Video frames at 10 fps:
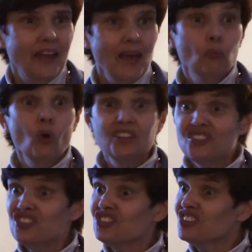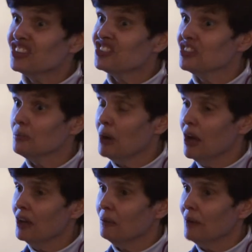And once it sticks to the
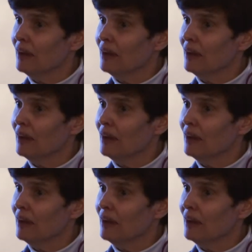bottom,